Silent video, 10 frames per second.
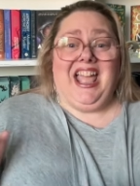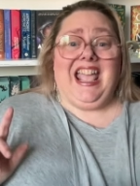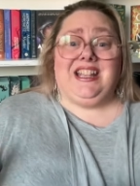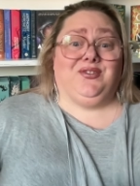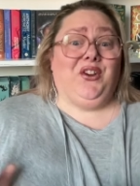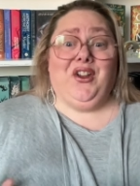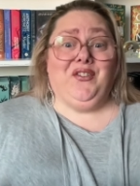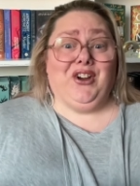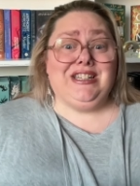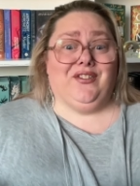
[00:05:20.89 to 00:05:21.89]
it's very,
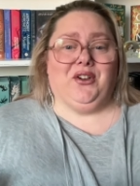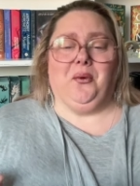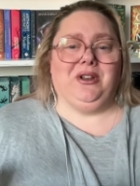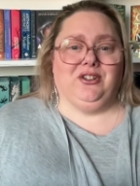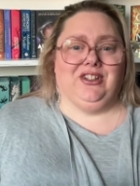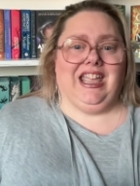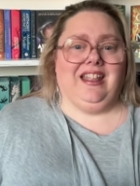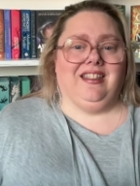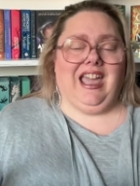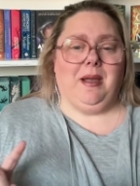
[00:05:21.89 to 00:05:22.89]
very difficult when you're looking
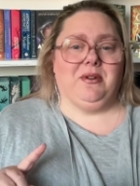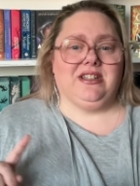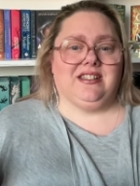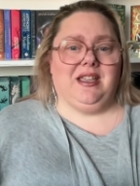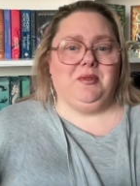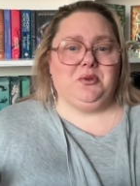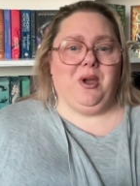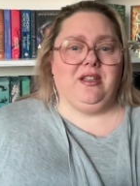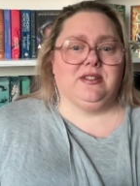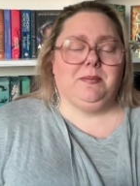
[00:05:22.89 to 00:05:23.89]
in the camera to see which
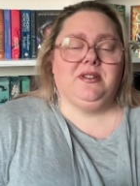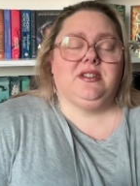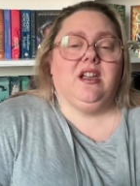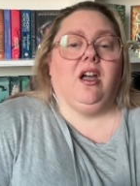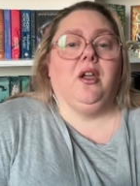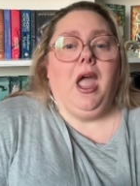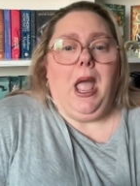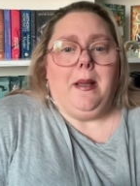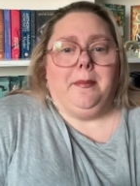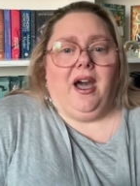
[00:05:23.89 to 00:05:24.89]
way you're supposed to go.
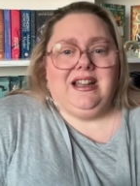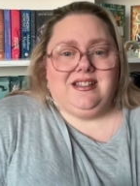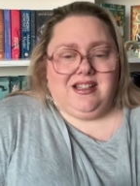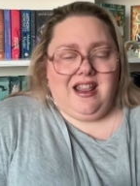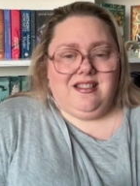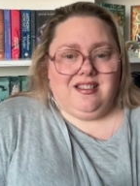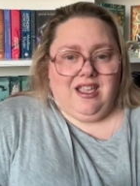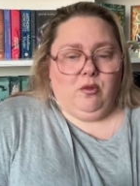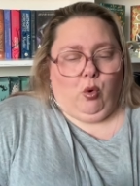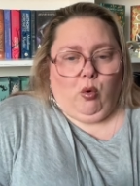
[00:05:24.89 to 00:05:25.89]
But I'd say that
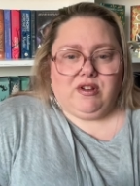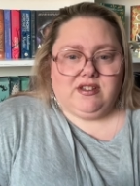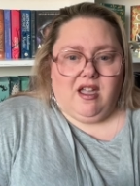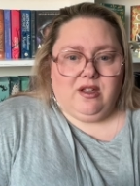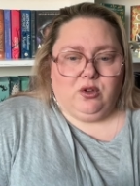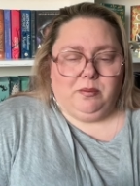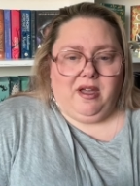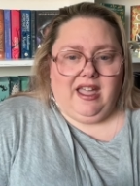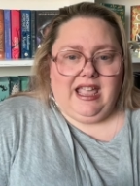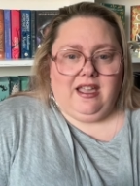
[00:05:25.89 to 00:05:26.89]
the Aurora Cycle
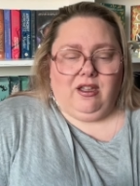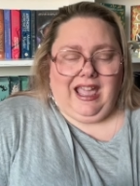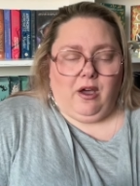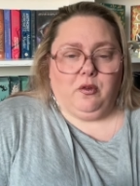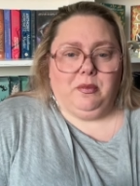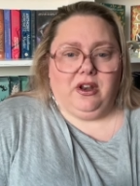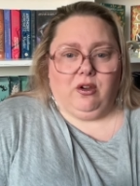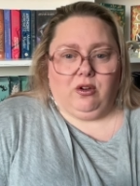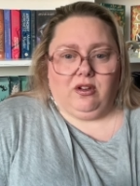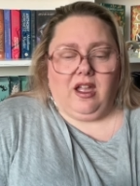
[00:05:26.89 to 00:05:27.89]
by Kaufman and
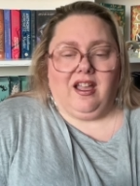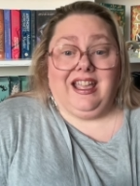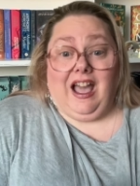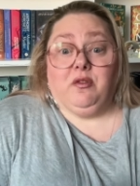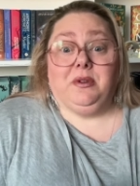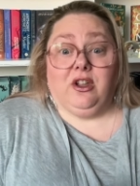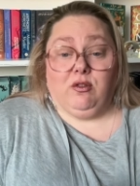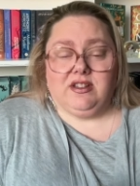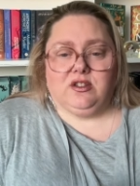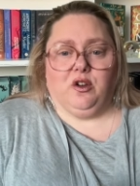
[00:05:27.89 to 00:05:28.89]
uh, Kaufman and
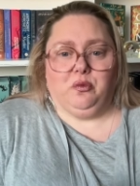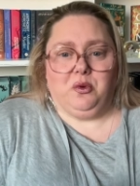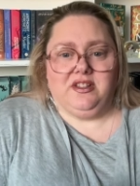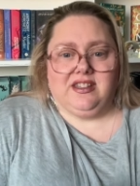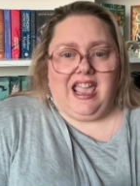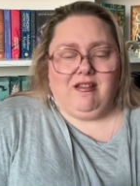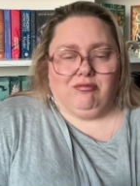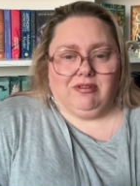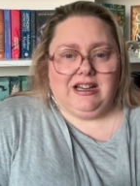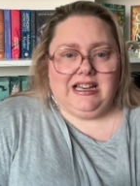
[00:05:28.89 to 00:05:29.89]
Kristoff was a
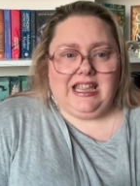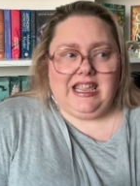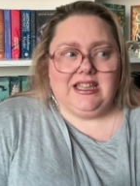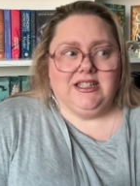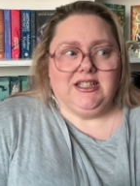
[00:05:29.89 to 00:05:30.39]
really